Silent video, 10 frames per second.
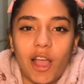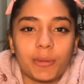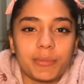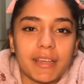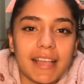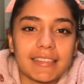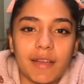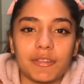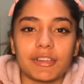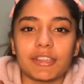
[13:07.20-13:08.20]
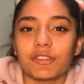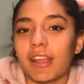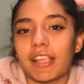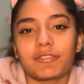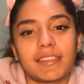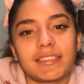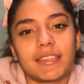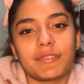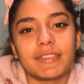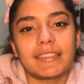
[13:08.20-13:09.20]
I hope you guys have a great
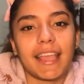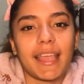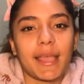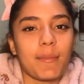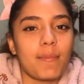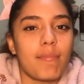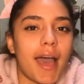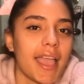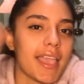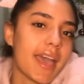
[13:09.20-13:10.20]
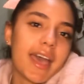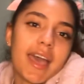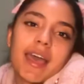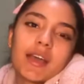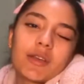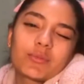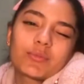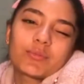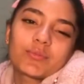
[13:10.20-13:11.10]
rest of your day. Bye.